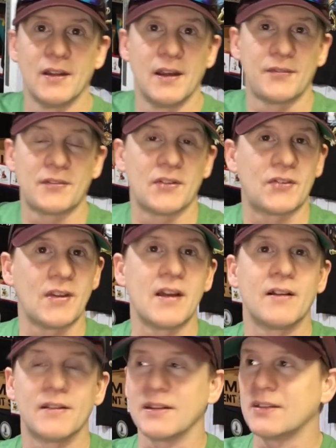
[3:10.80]
left to
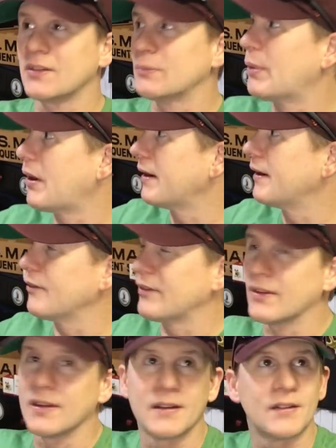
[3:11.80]
sell. He just bought
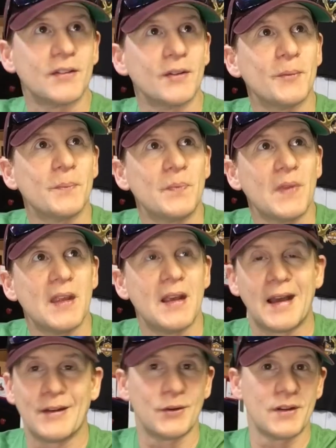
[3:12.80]
everything. So.
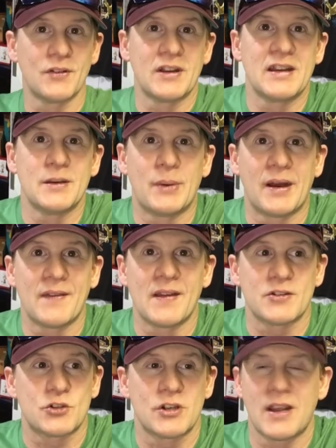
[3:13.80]
I don't even need to buy
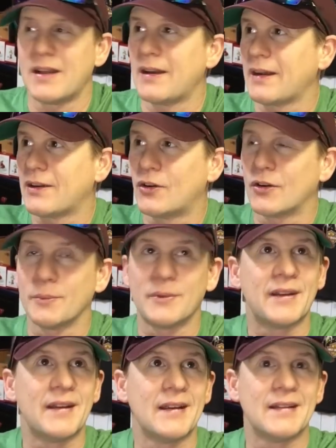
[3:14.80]
that shed. I called him
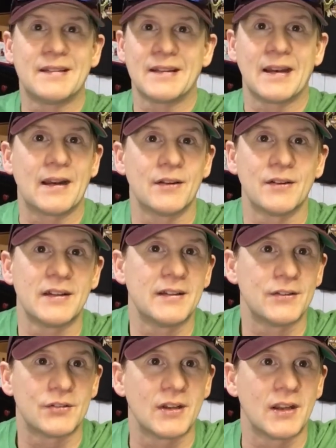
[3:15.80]
today and said, I don't need
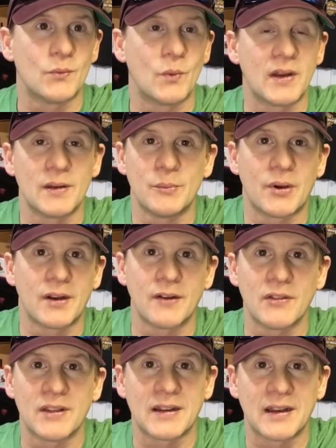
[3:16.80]
the shed. Wayne bought
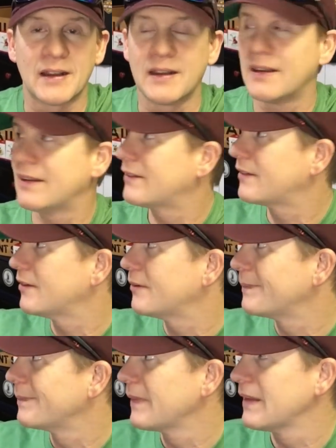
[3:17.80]
everything I had. So,
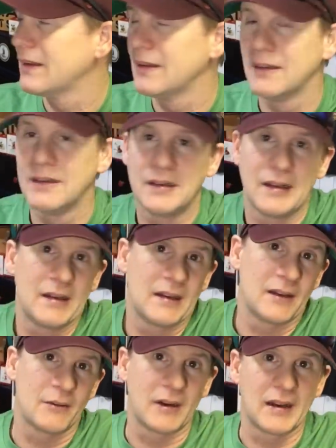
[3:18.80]
at
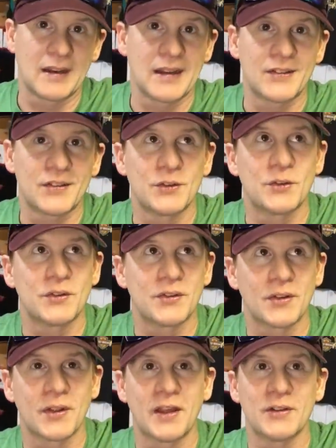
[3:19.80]
any rate, I guess this is
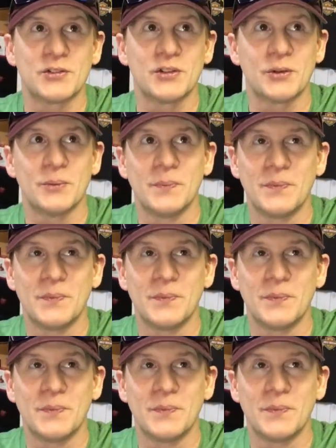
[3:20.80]
the last show.